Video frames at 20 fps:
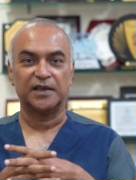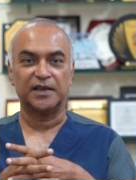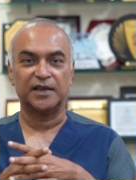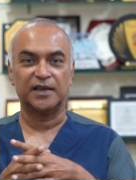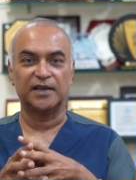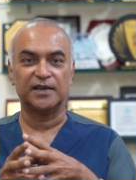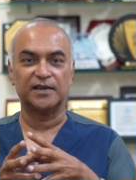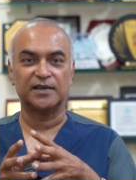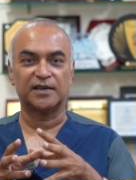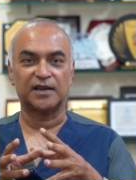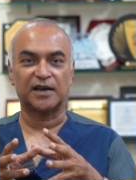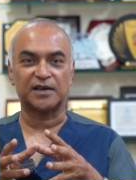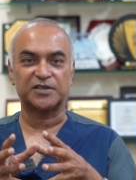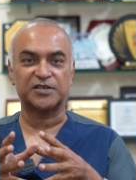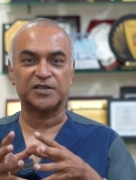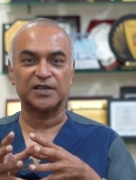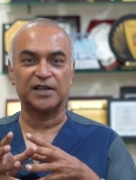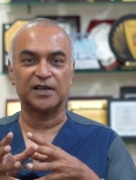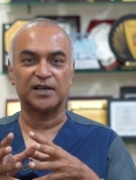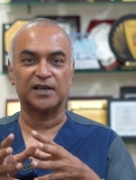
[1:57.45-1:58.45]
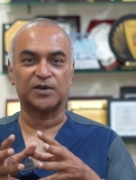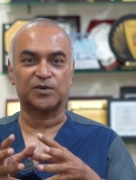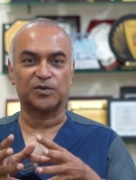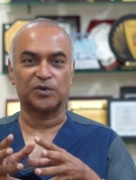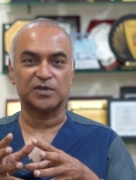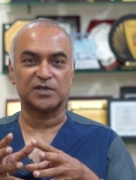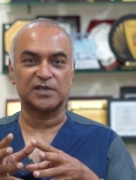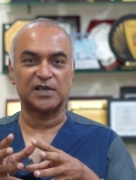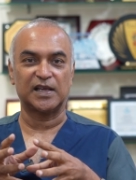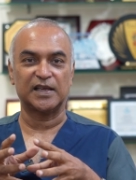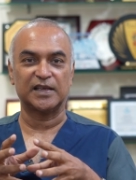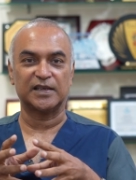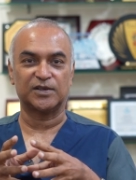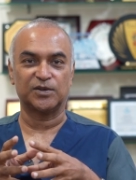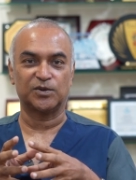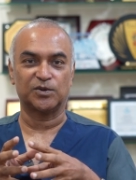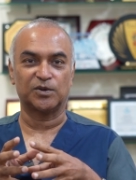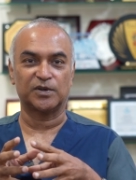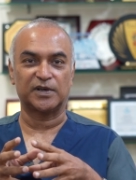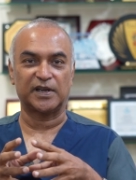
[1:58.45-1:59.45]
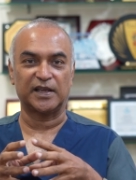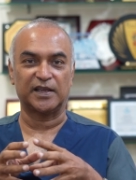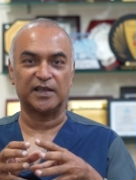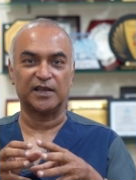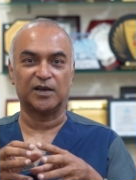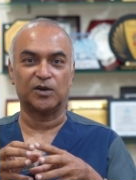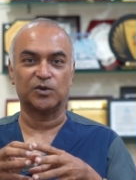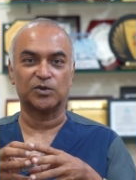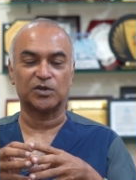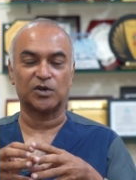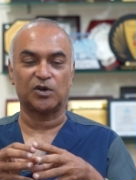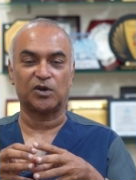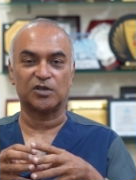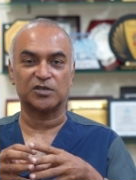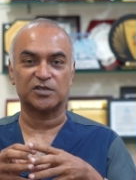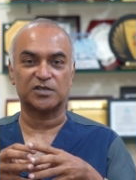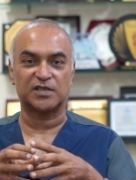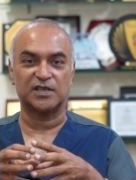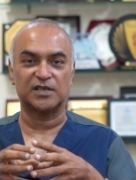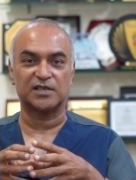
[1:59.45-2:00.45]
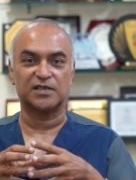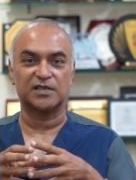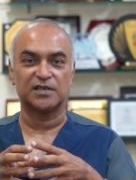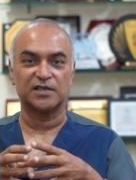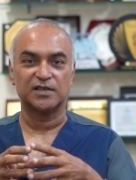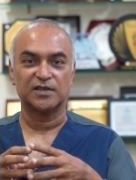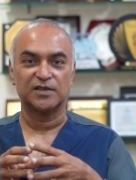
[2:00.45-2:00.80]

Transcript: in nutshell, it was like you know taking out a hostage